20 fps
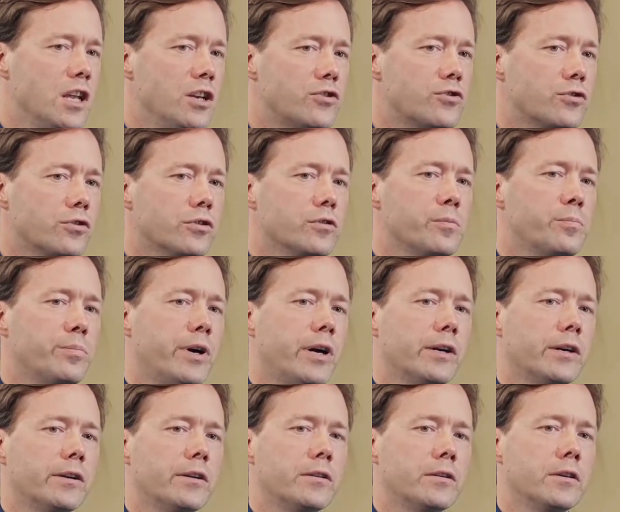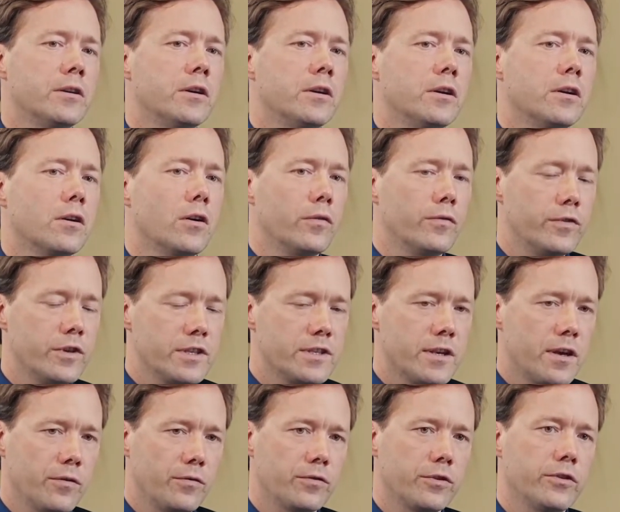integral part of
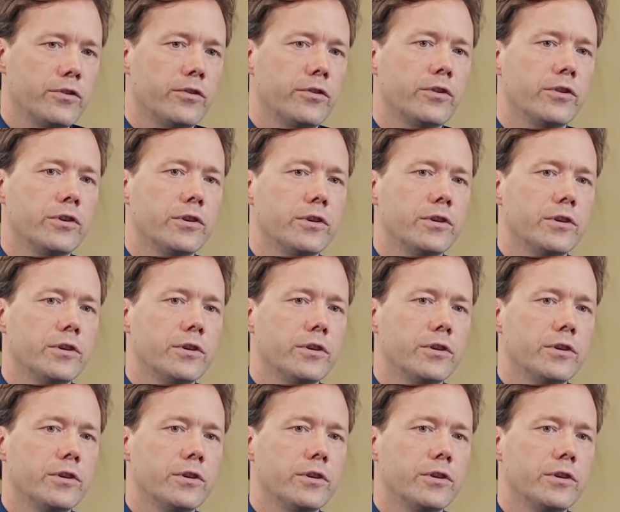these efforts.